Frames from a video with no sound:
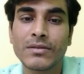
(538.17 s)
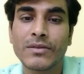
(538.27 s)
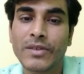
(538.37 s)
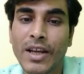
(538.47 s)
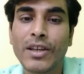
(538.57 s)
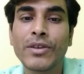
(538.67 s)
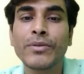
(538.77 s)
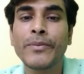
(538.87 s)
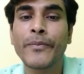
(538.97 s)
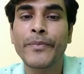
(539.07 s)
Thank
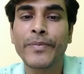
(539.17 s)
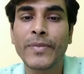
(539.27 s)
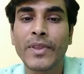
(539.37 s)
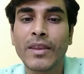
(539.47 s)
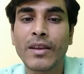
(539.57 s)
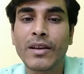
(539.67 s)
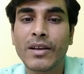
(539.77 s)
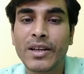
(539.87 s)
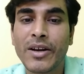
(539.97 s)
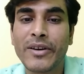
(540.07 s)
you.
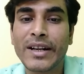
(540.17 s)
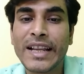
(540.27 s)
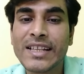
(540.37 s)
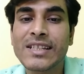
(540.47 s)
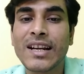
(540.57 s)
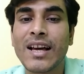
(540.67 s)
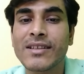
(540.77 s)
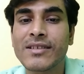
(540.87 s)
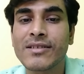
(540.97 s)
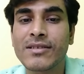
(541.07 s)
In our next
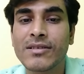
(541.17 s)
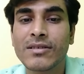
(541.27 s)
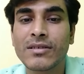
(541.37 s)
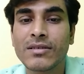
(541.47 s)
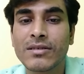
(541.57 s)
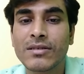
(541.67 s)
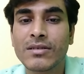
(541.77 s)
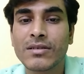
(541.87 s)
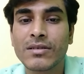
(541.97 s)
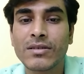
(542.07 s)
class,
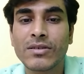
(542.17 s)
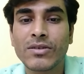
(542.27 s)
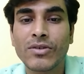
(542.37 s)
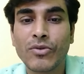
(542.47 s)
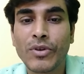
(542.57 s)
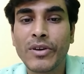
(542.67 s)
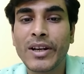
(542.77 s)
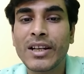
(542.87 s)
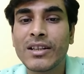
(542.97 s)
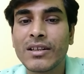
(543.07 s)
we will